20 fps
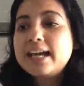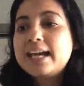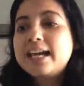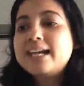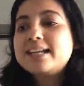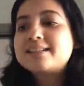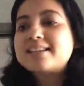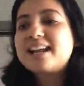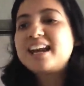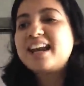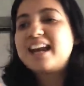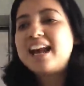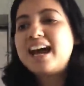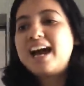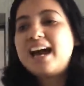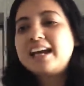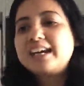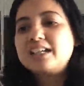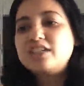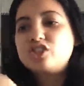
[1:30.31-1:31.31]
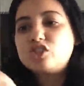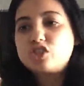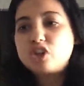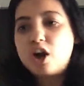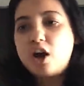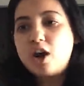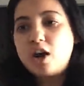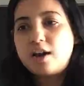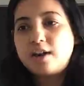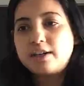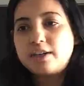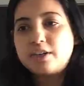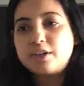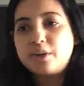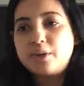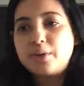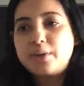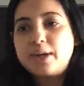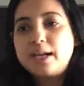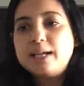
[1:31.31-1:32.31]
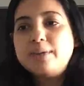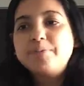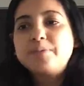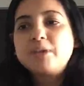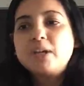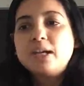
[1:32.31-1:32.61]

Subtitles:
is a line chart, okay?